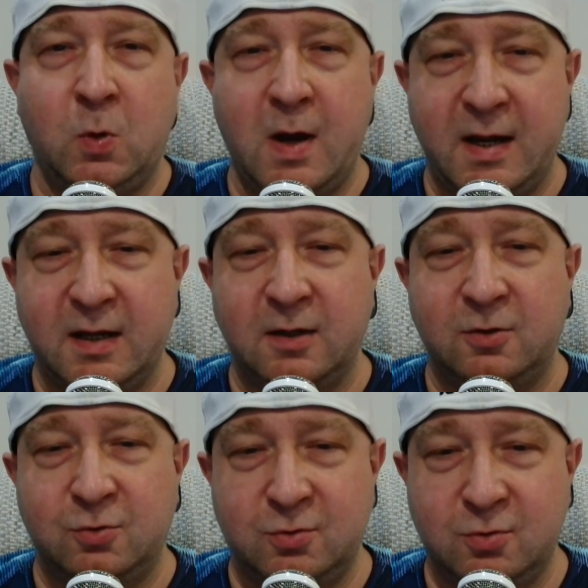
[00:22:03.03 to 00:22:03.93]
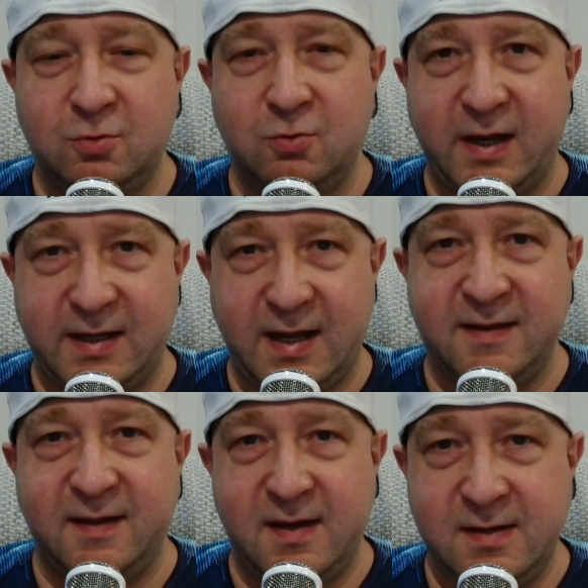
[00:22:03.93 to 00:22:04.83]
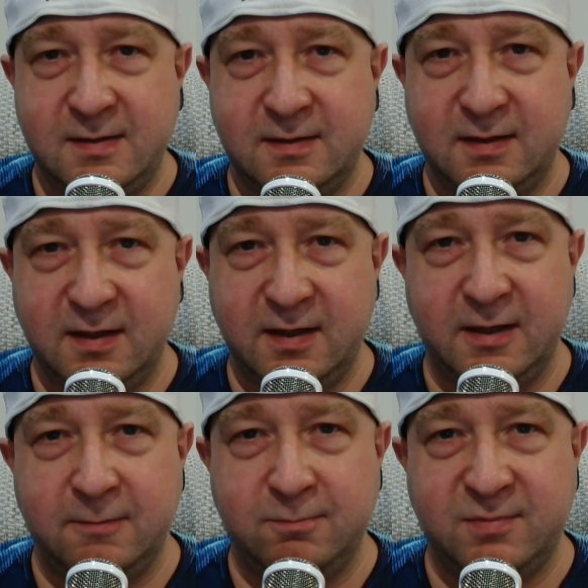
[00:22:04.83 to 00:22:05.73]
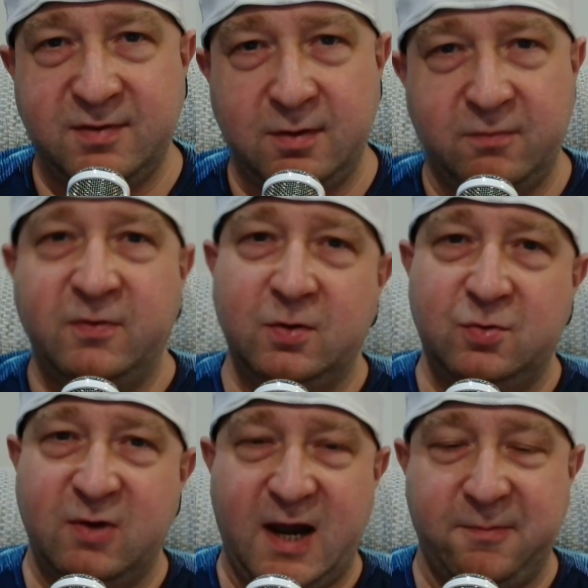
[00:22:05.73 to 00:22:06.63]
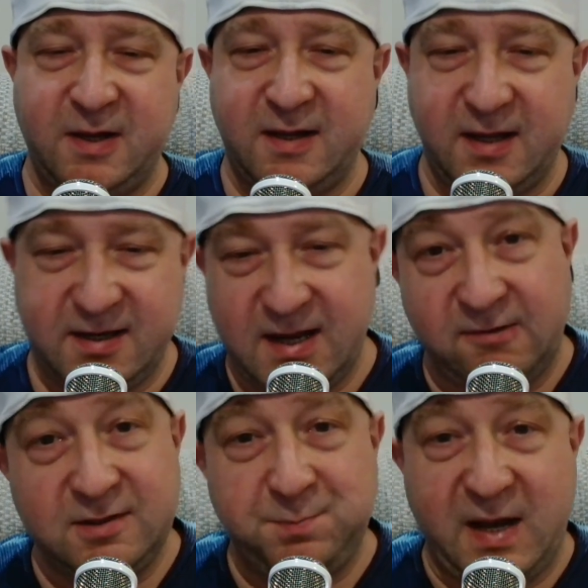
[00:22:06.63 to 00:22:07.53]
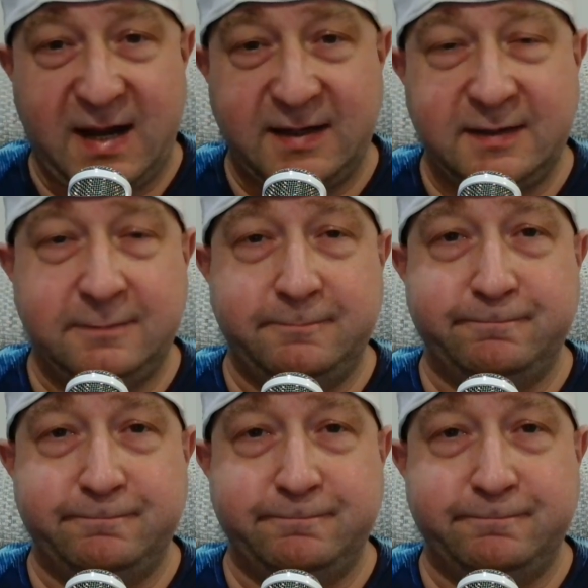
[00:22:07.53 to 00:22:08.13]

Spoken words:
a great ending to Futurama, and now it's back.